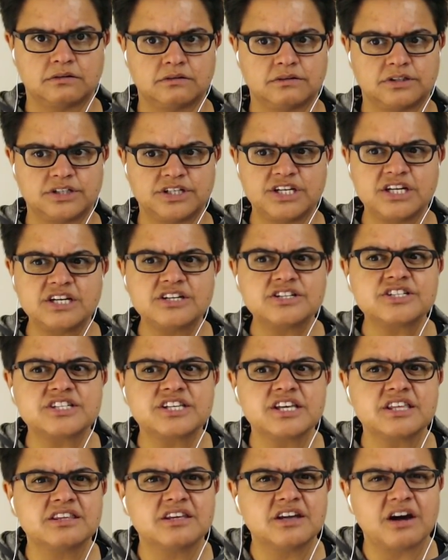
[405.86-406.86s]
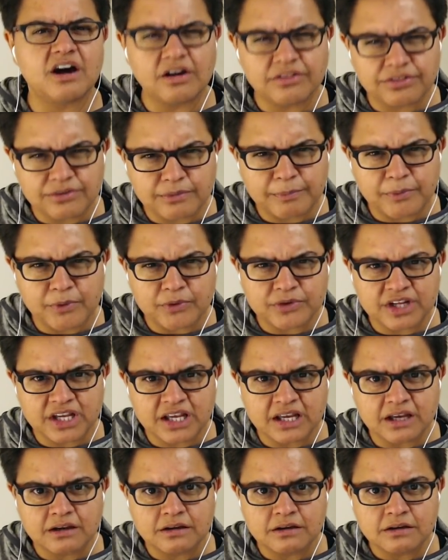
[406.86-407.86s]
Did he just say the other
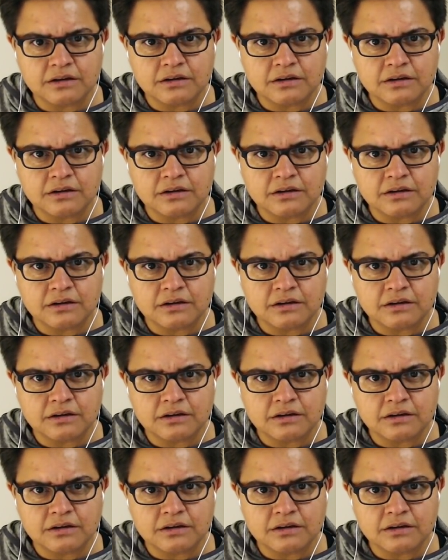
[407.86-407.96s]
body?